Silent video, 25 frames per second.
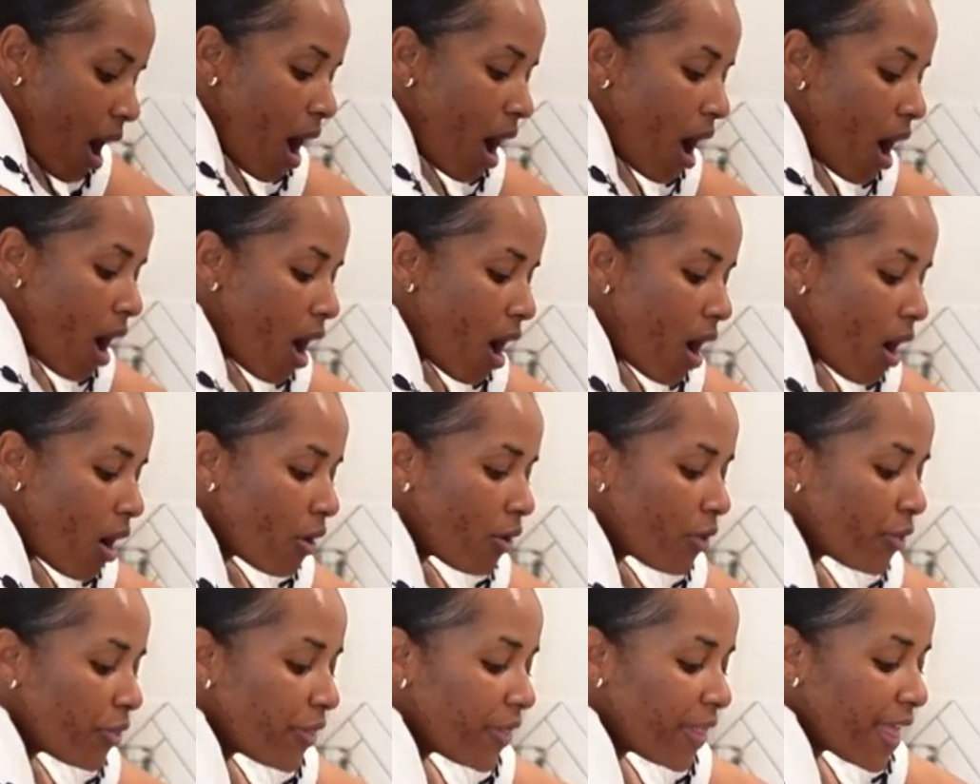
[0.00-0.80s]

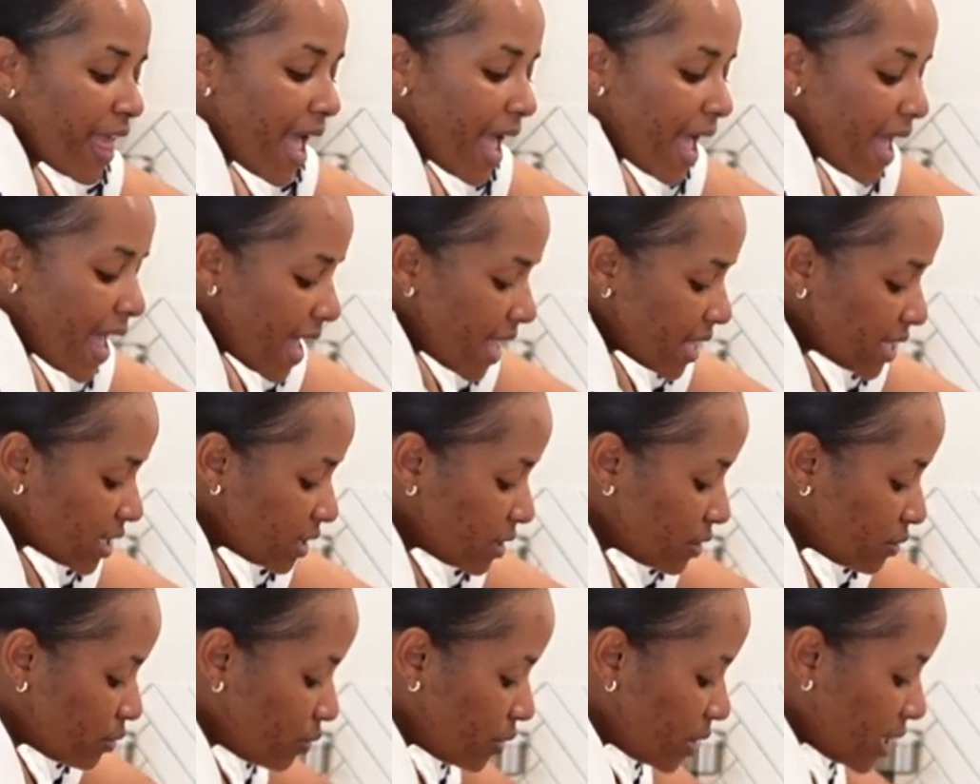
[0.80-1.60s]
Oh,
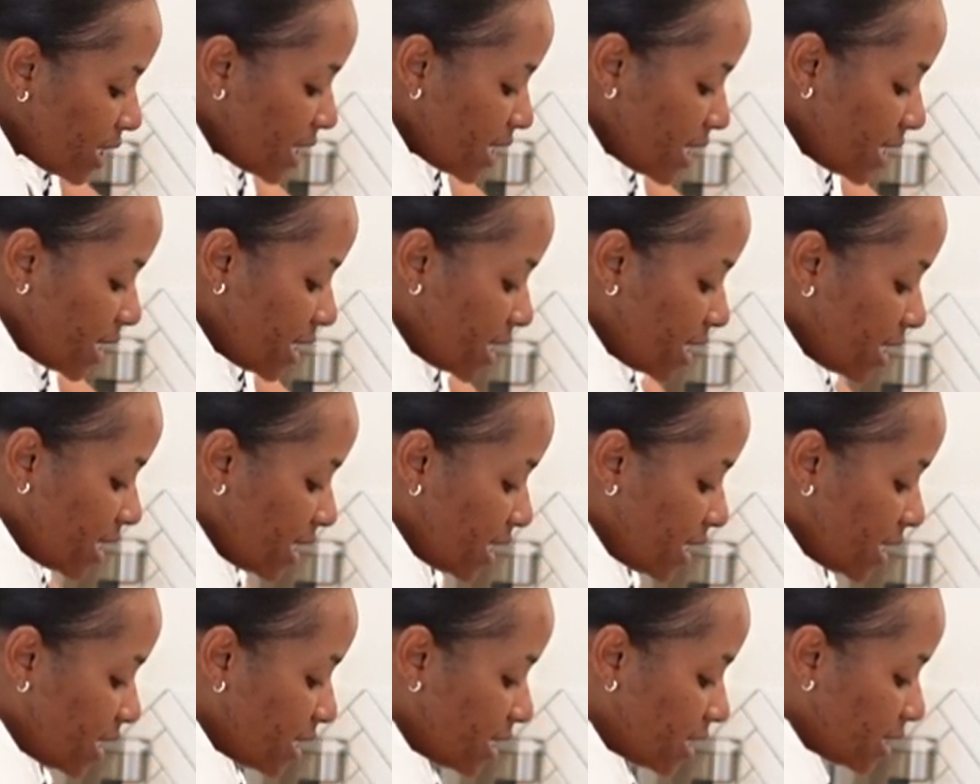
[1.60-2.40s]
that's
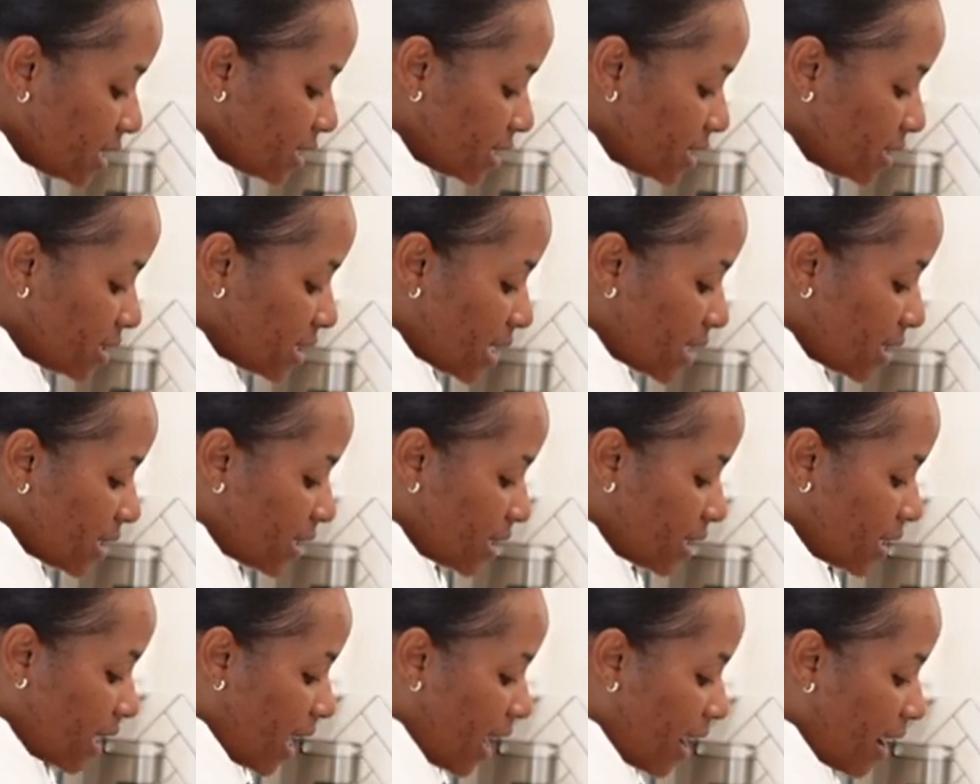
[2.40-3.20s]
what
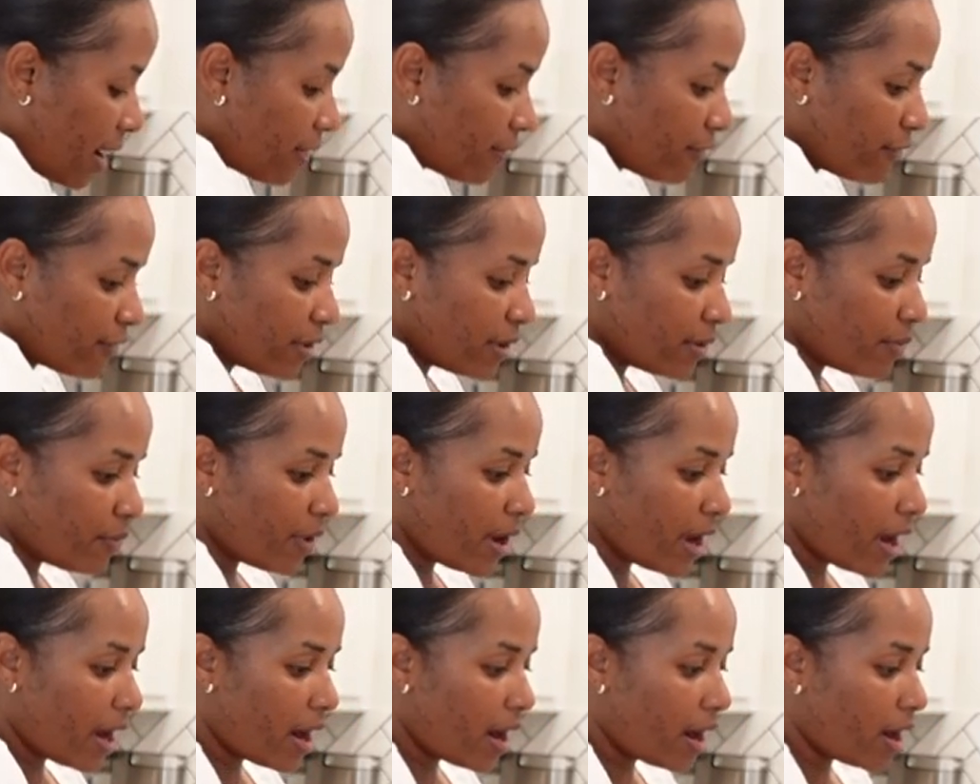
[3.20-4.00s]
is
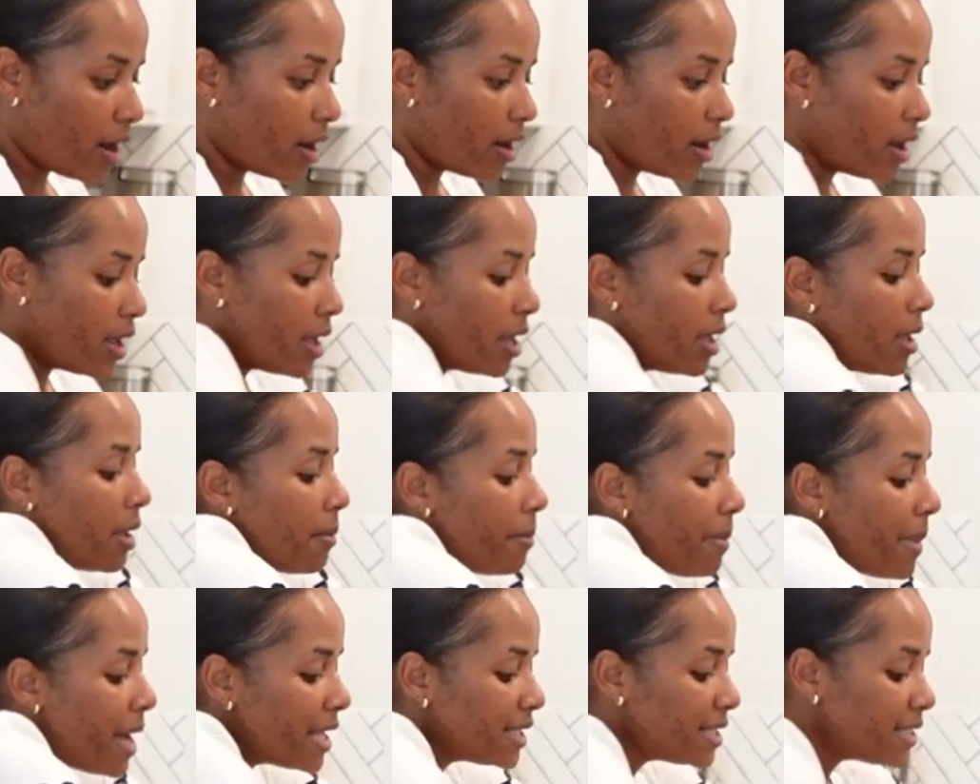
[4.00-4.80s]
everywhere.
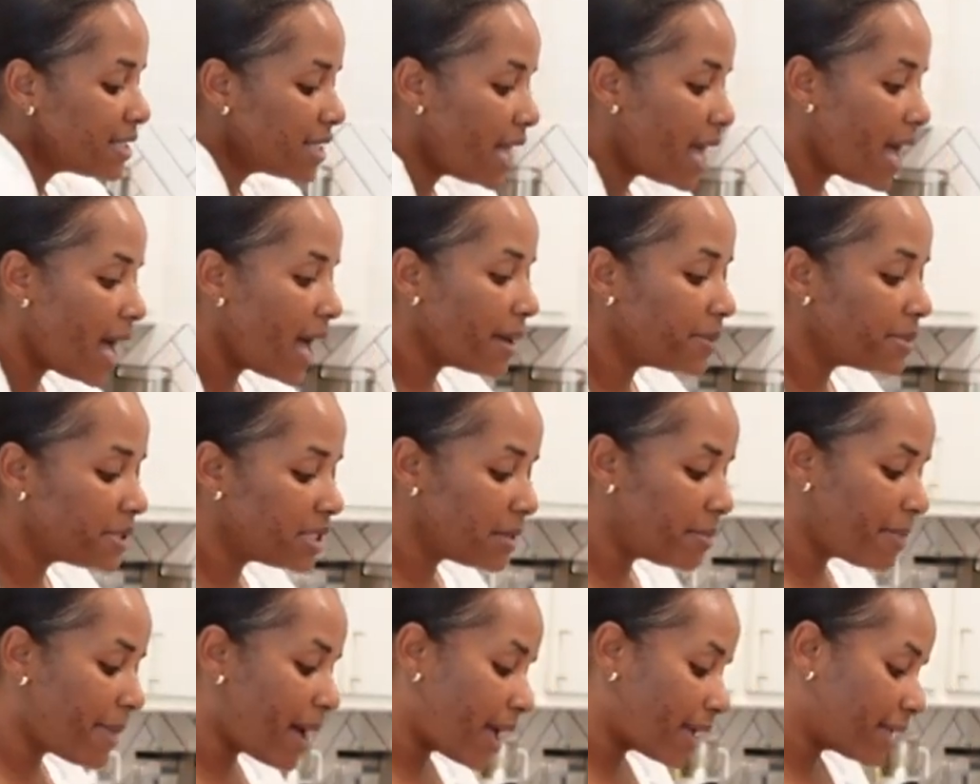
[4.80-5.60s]
My top
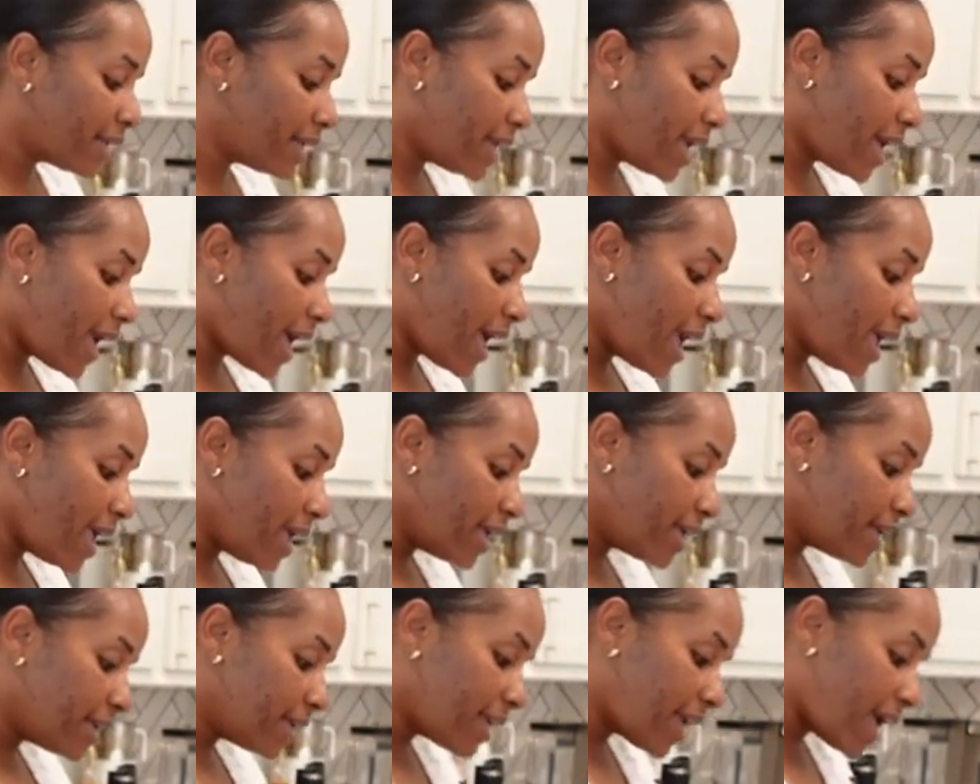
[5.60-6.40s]
to my
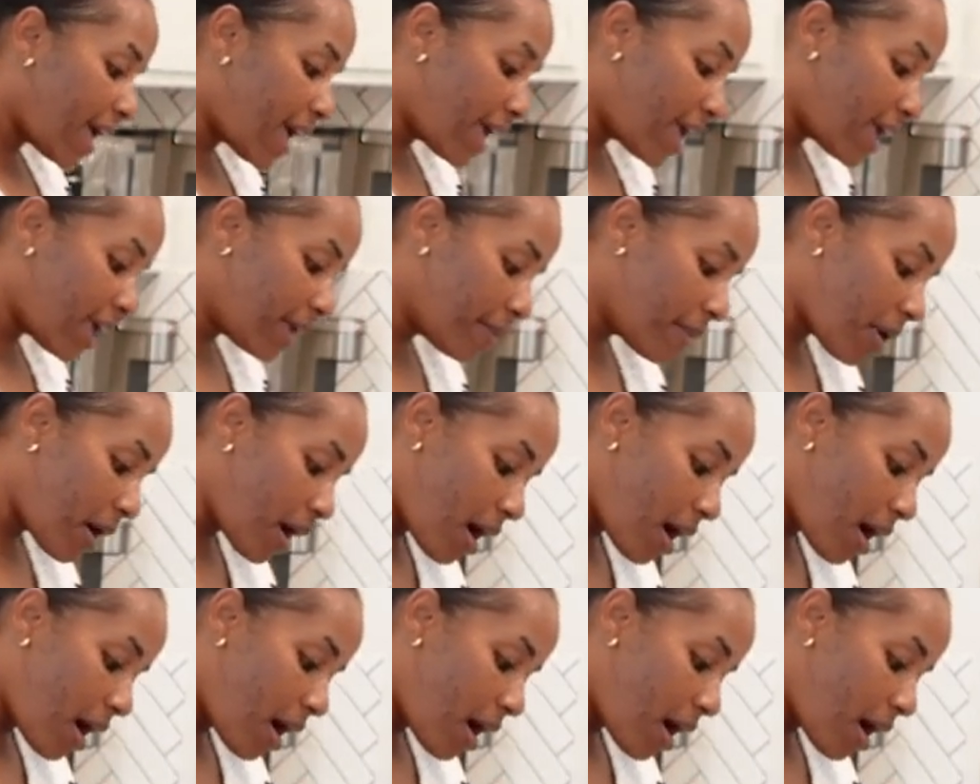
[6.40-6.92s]
cake came